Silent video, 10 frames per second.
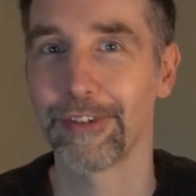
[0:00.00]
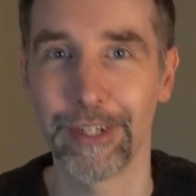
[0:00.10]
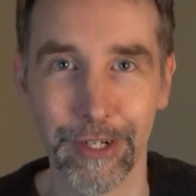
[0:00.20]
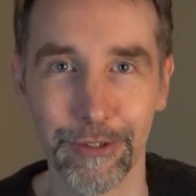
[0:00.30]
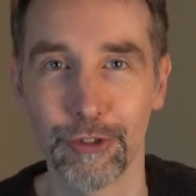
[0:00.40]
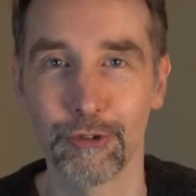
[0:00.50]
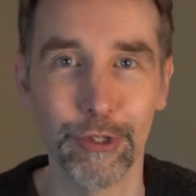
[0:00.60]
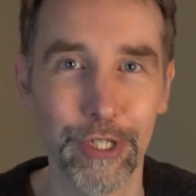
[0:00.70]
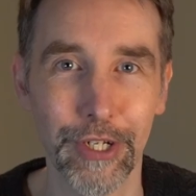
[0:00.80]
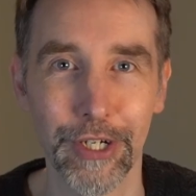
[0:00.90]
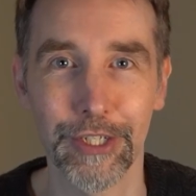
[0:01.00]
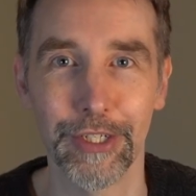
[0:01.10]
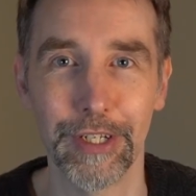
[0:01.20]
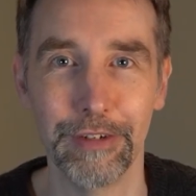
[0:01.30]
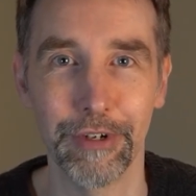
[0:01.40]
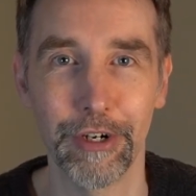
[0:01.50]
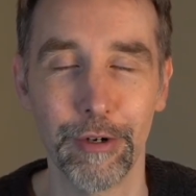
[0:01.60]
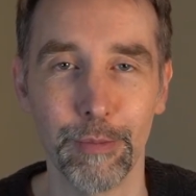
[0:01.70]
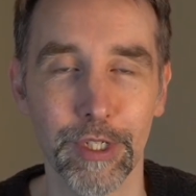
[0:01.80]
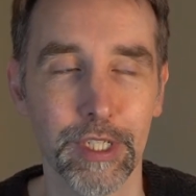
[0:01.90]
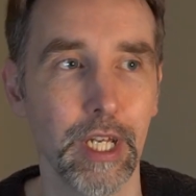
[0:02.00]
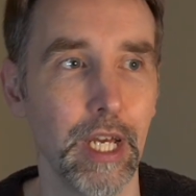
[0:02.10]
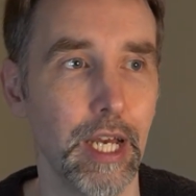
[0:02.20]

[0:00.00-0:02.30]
you know, scrutinizing the environment